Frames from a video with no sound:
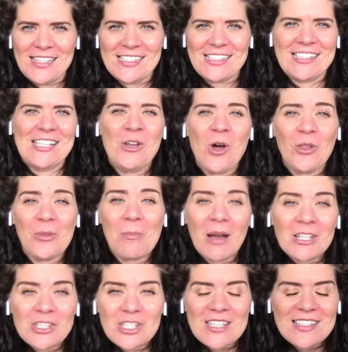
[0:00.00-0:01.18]
Seeing all the
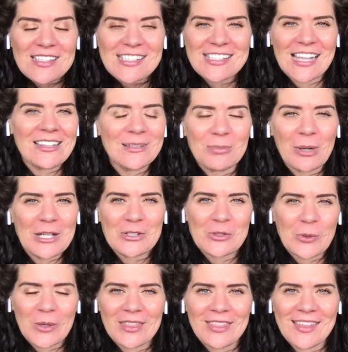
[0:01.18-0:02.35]
munchkins celebrate
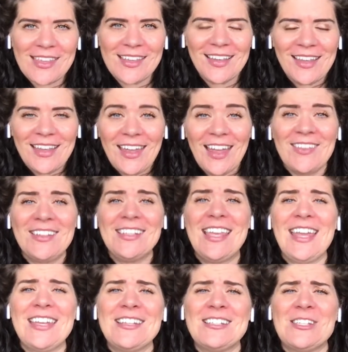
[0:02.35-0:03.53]
Dorothy and then
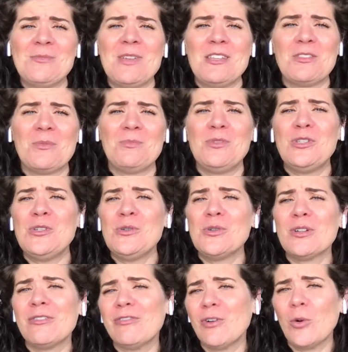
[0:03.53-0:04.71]
getting to meet the
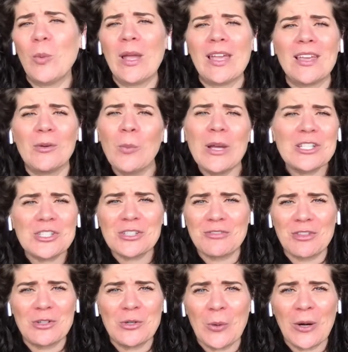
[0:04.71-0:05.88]
beautiful witch of
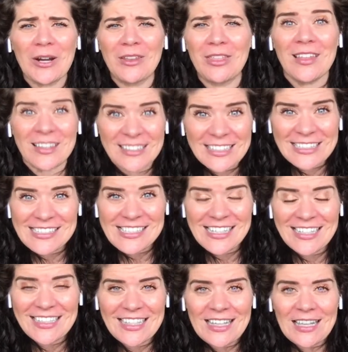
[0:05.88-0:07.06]
the north,
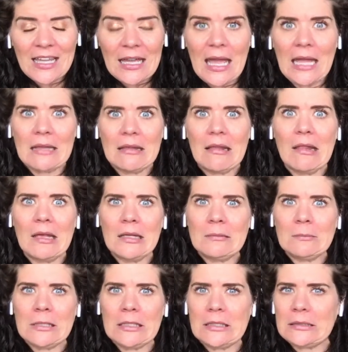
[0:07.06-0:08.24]
Glinda, and then
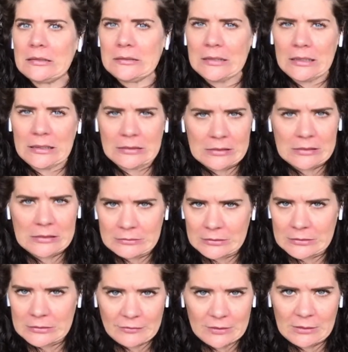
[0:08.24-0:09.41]
meeting the not so
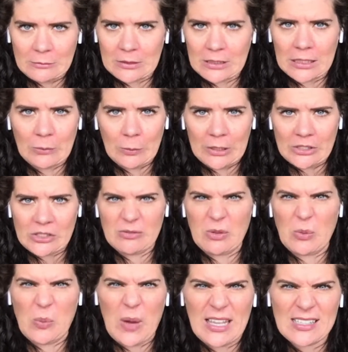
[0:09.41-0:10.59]
lovely wicked witch of the
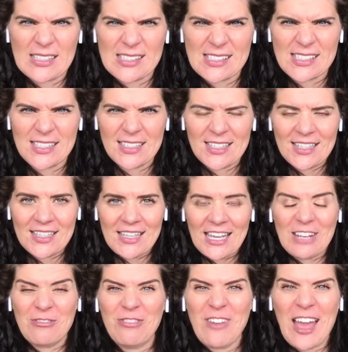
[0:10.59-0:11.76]
west.
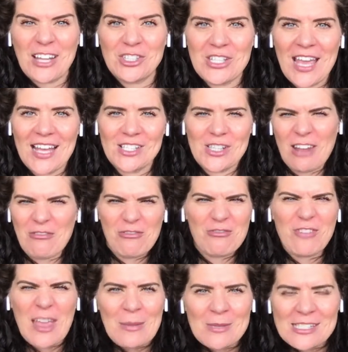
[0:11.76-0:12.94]
In fact, she has that
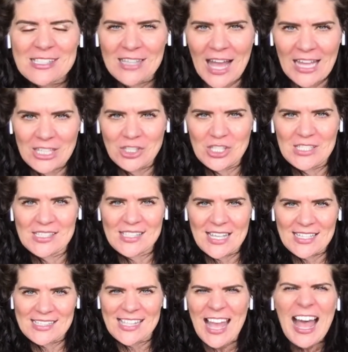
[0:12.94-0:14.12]
famous line. She
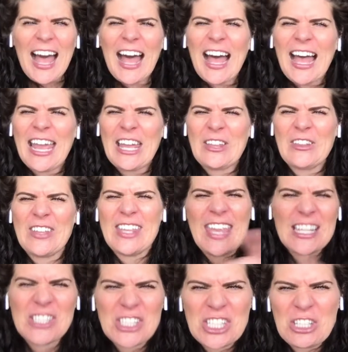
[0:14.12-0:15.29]
says, "I'll get
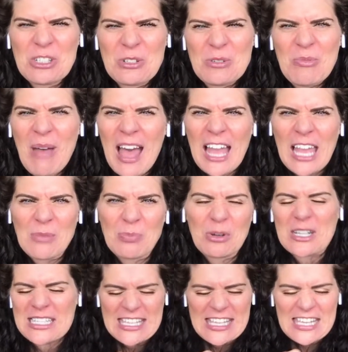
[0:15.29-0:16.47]
you, my
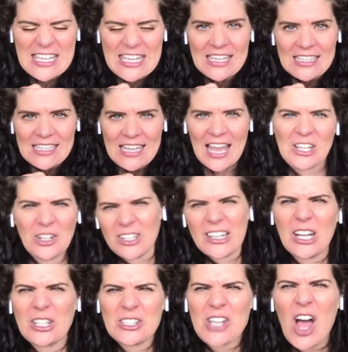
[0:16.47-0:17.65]
pretty, and your
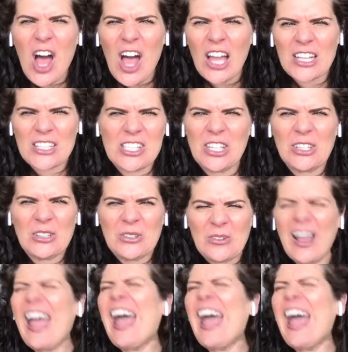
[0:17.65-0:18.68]
little dog, too."